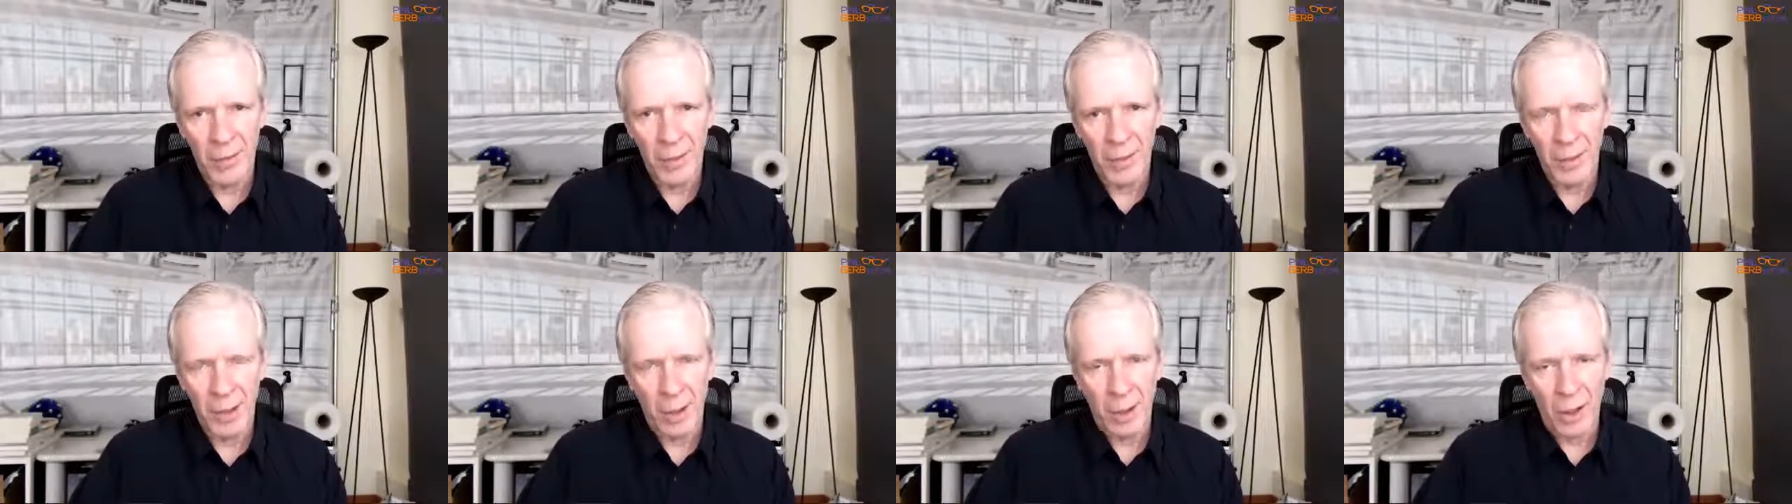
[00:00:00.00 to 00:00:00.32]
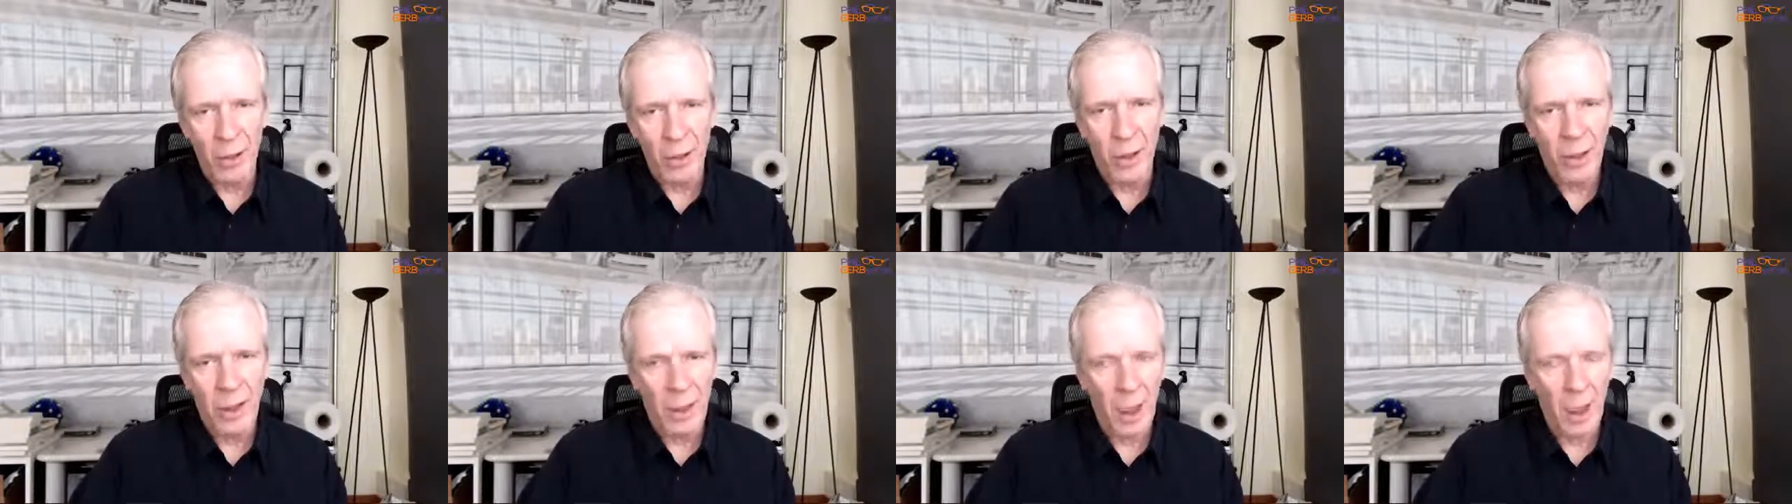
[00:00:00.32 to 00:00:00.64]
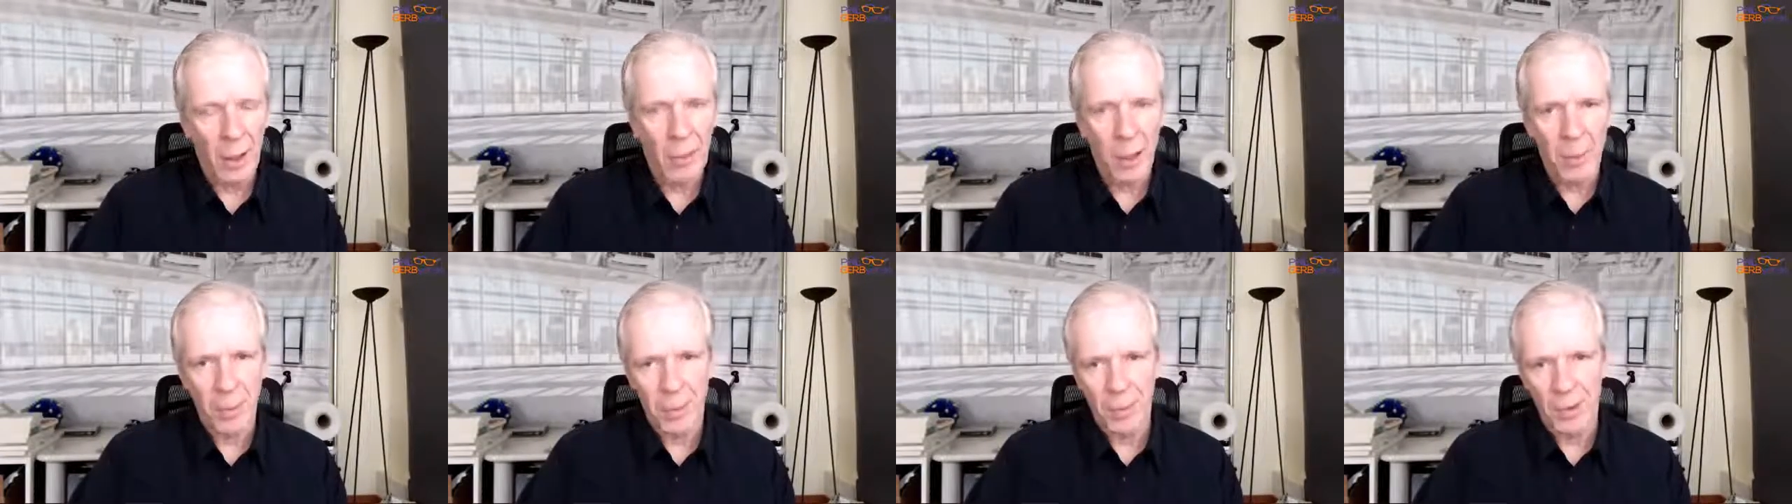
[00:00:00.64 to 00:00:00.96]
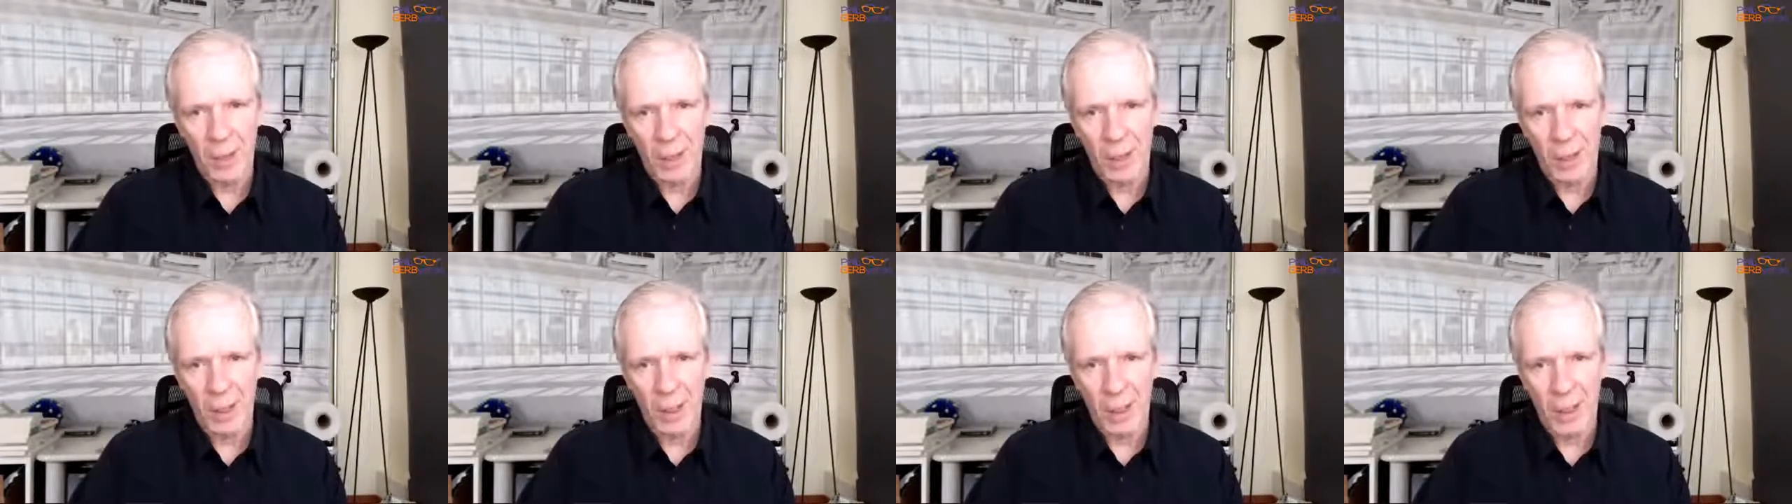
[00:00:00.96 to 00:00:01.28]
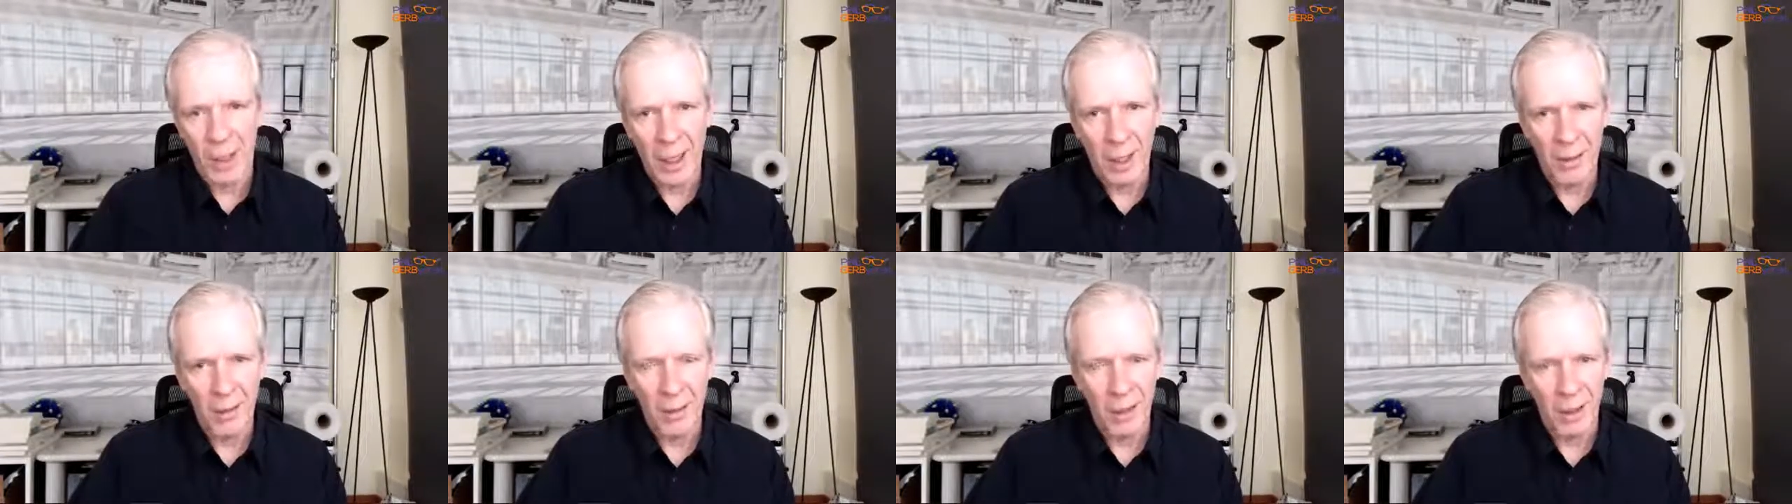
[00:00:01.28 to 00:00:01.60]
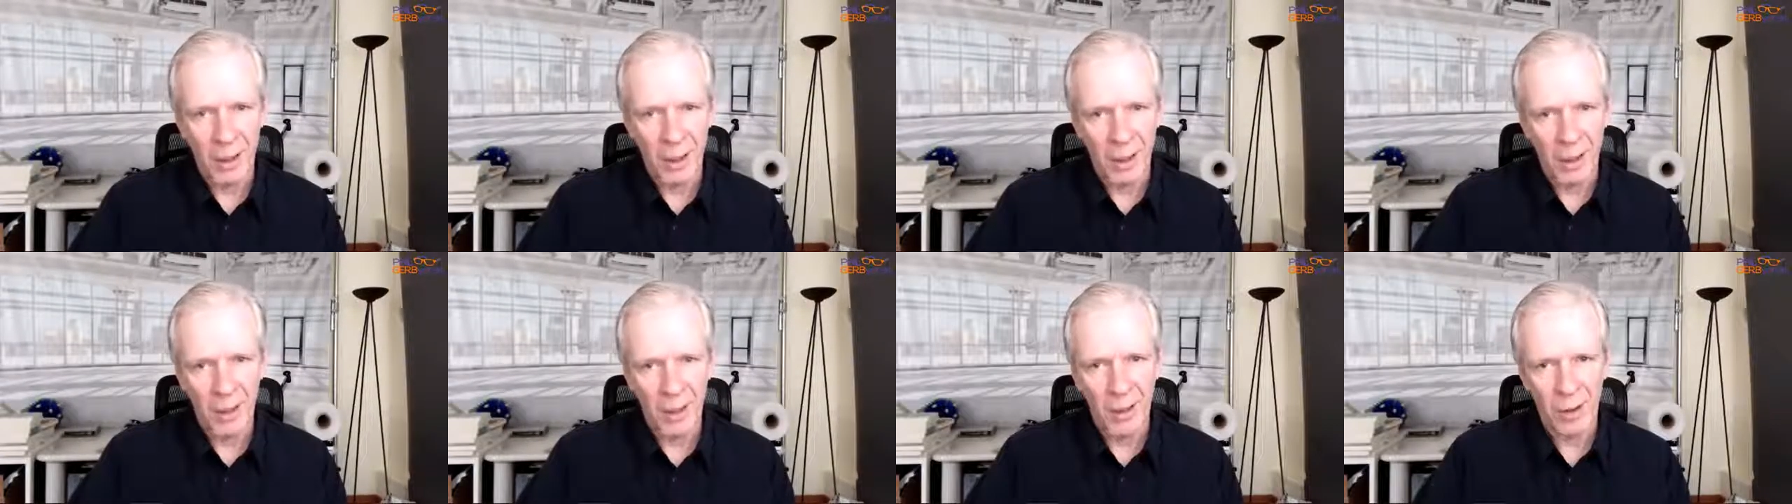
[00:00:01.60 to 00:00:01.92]
you can come up and talk to Kevin,
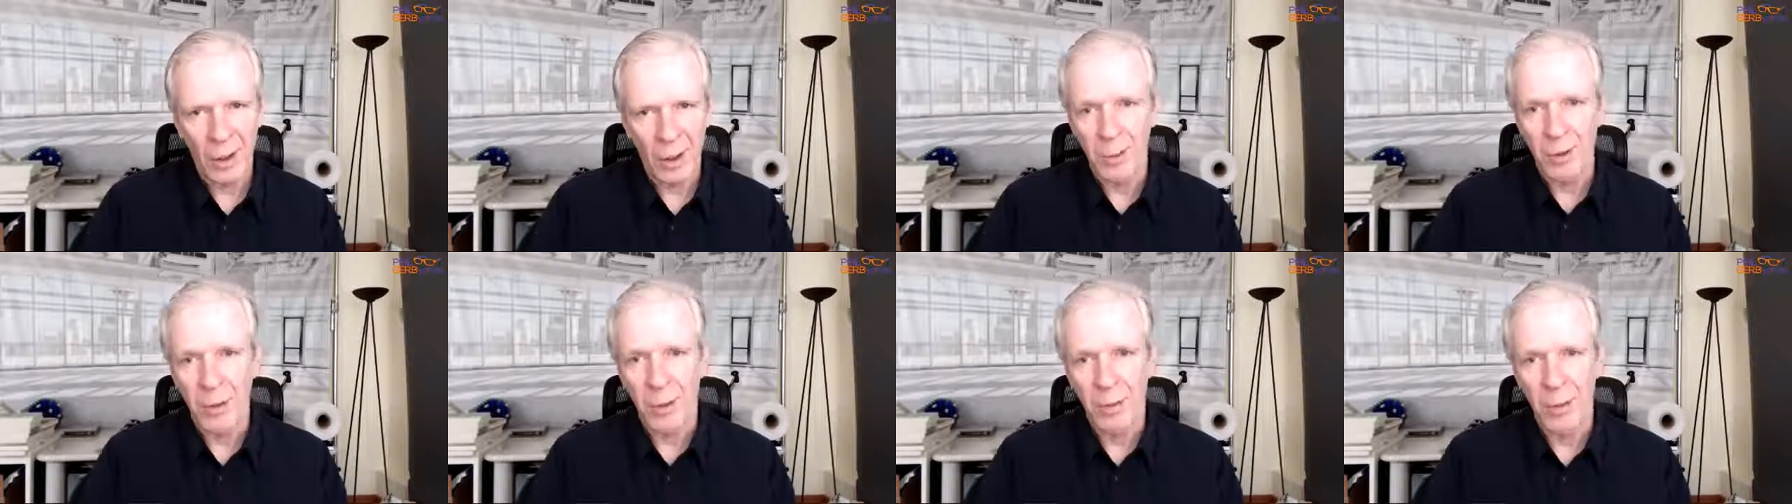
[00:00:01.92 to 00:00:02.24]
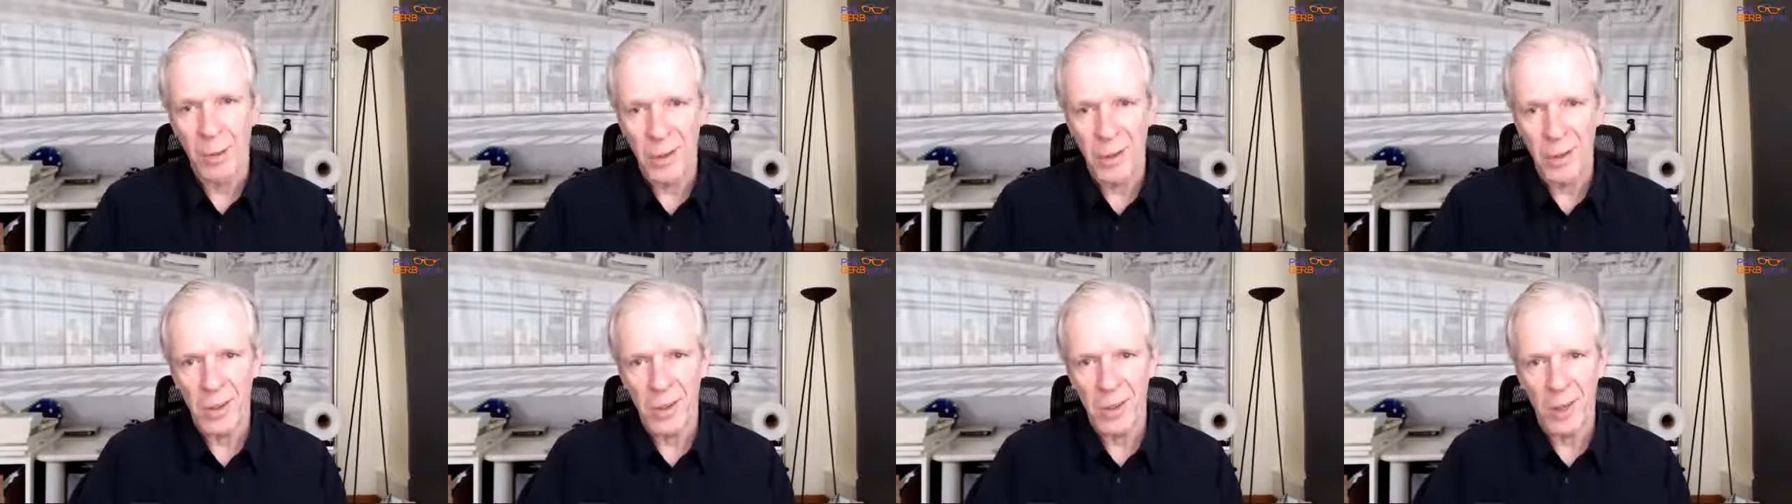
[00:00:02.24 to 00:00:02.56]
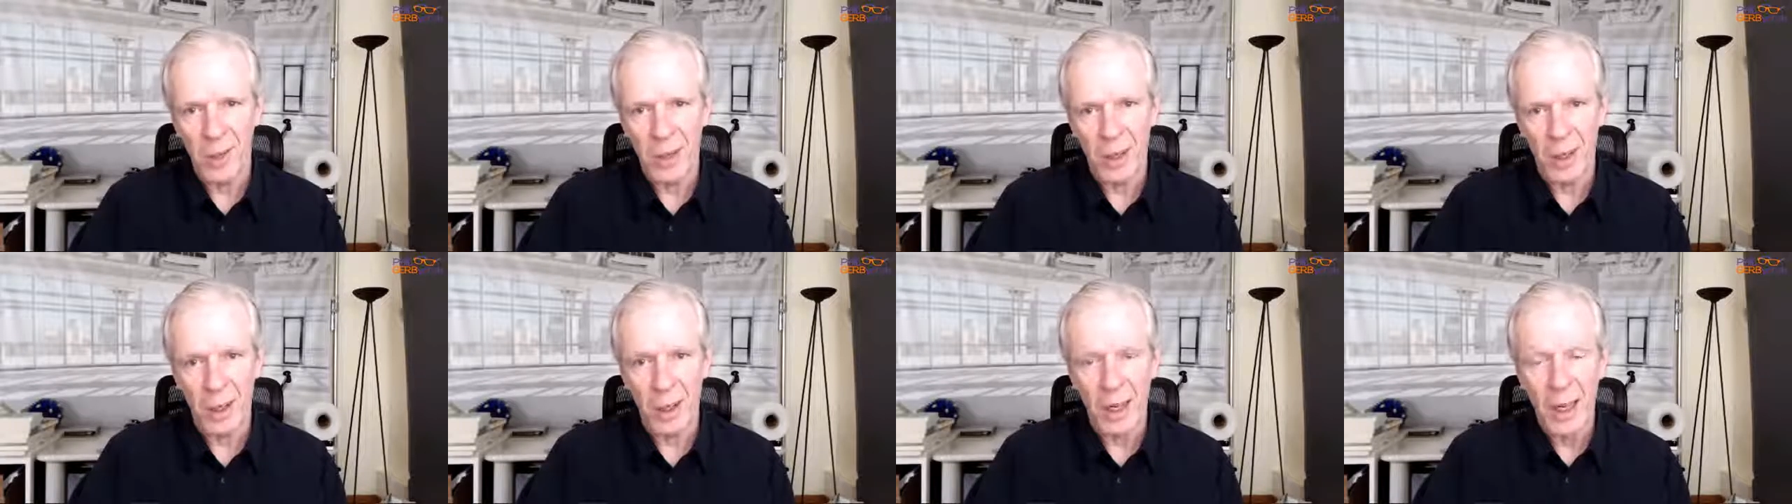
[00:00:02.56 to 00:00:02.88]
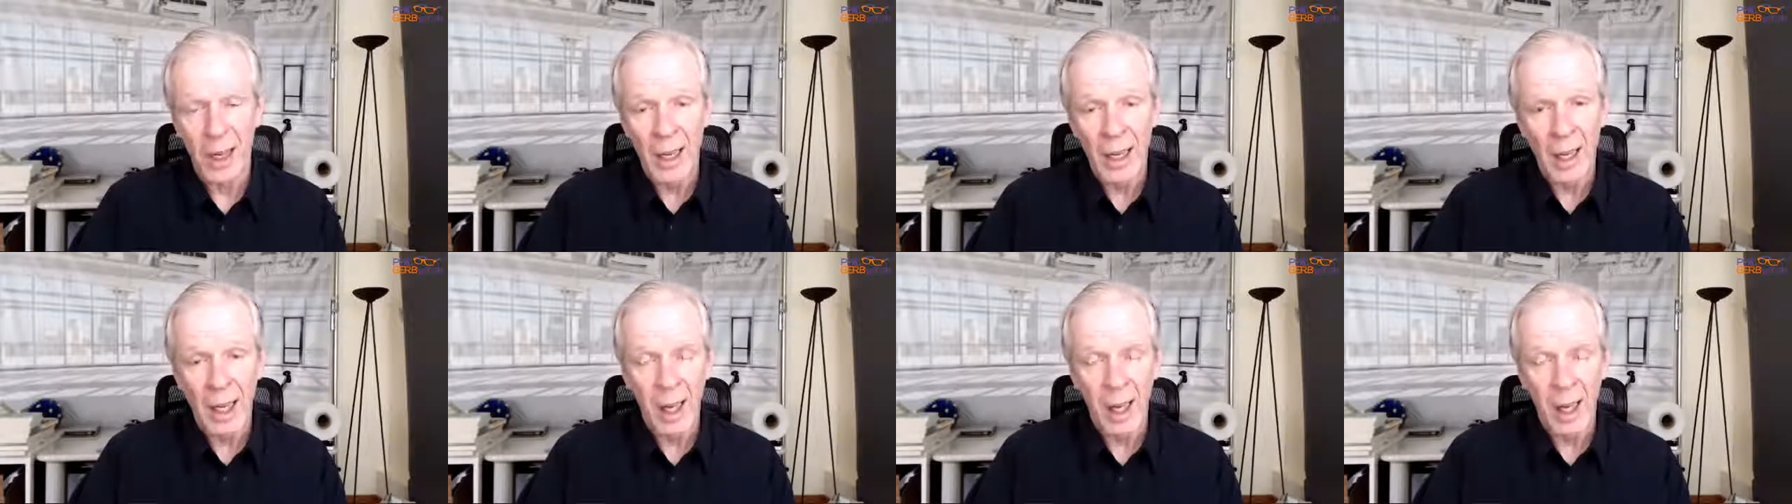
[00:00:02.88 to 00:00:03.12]
and he'll give you a business card.